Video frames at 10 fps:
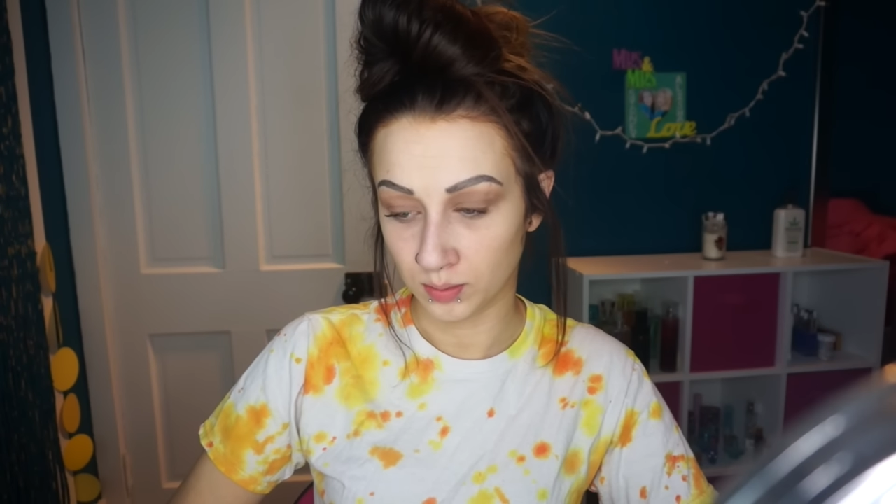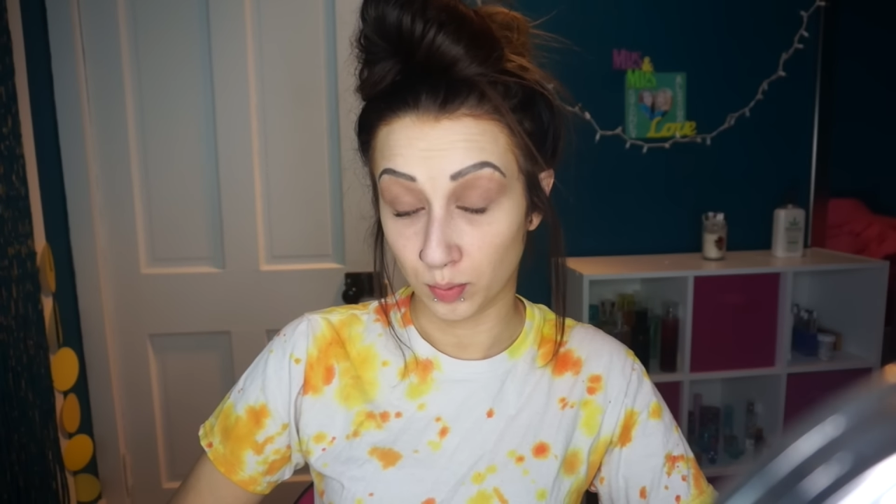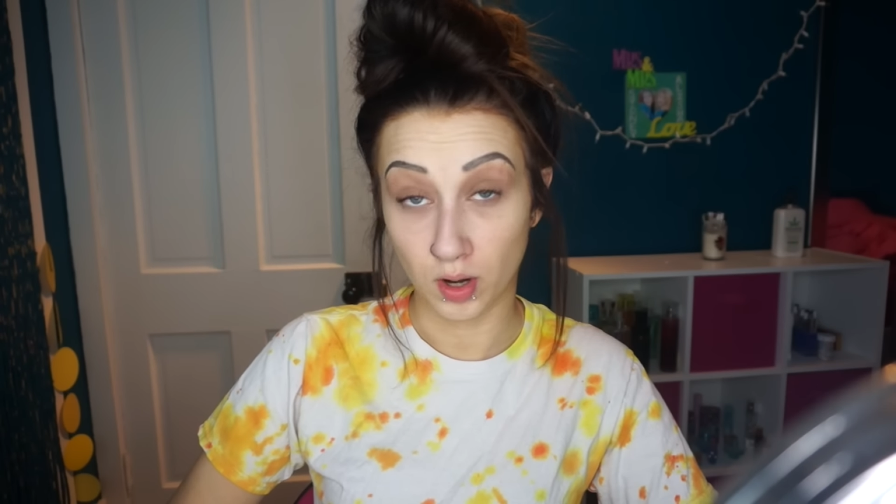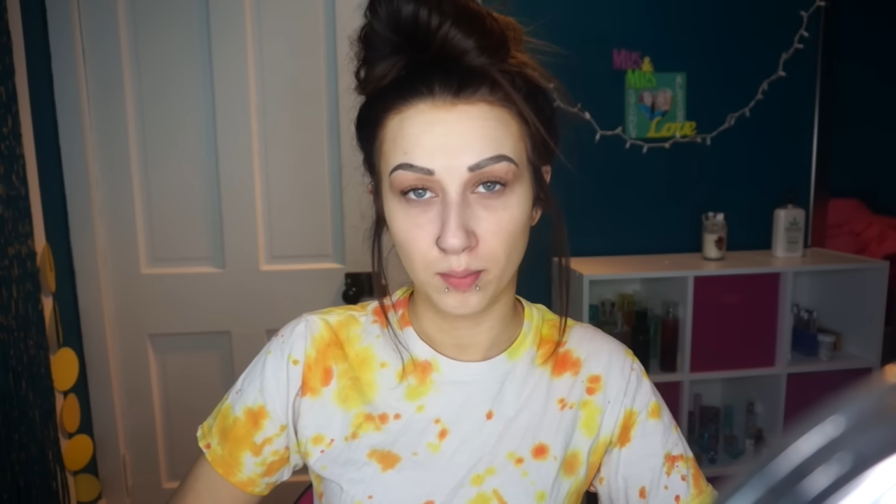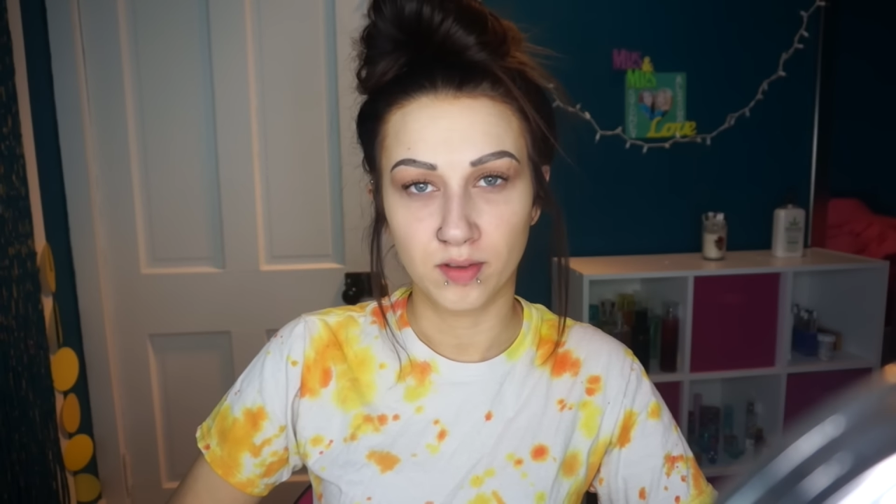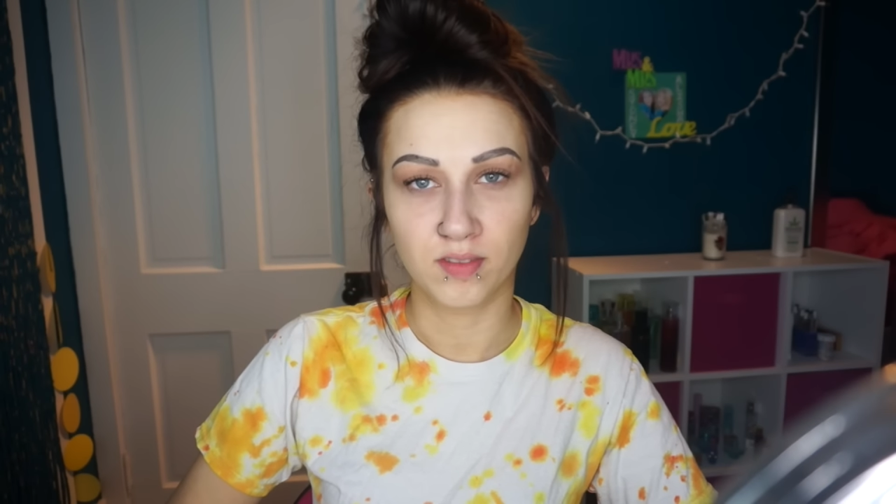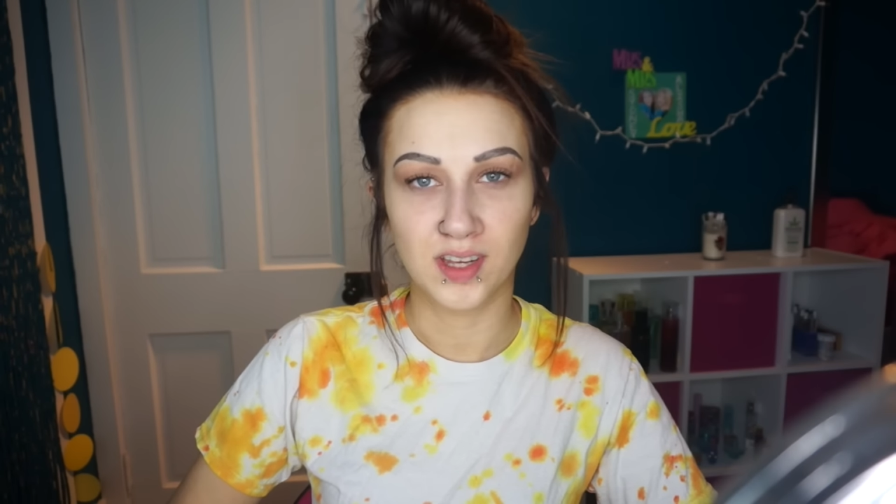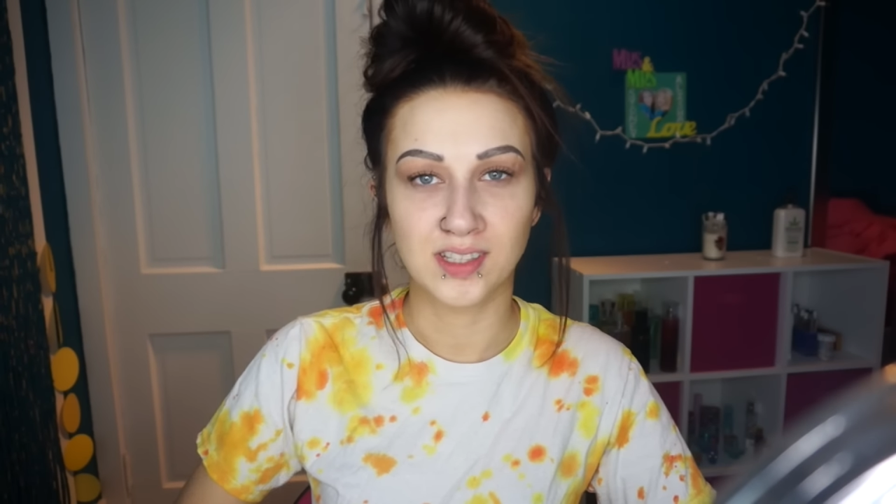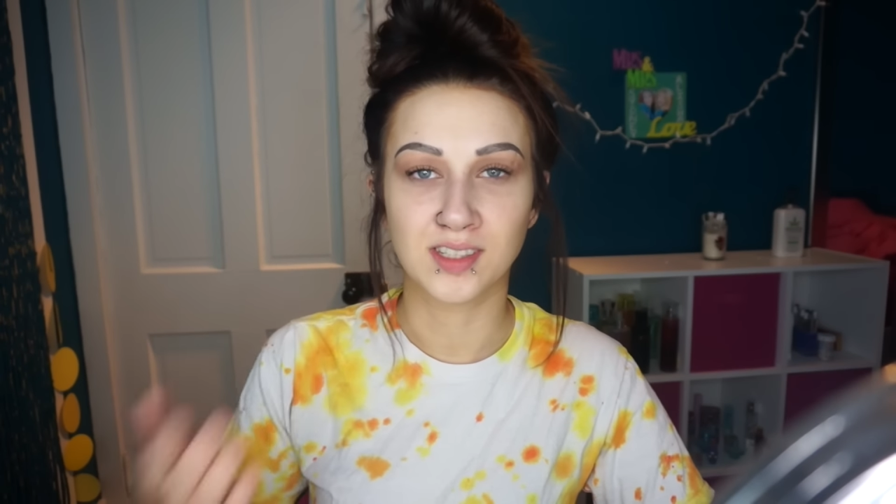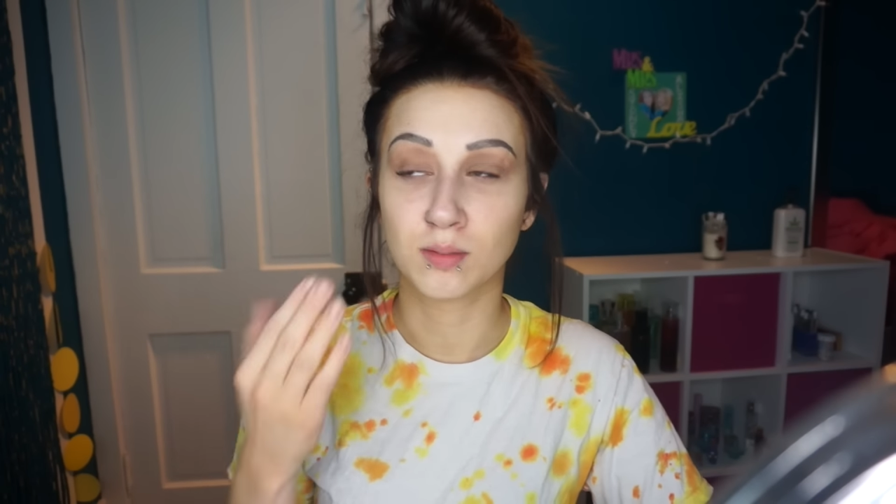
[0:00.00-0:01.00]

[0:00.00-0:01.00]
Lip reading: prime my face.